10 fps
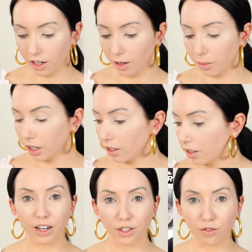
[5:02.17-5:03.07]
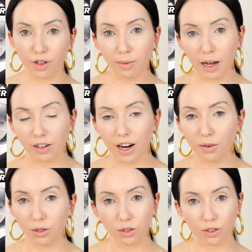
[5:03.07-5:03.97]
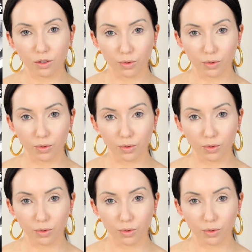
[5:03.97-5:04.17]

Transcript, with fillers: in here, but... Alright, so for powder, I was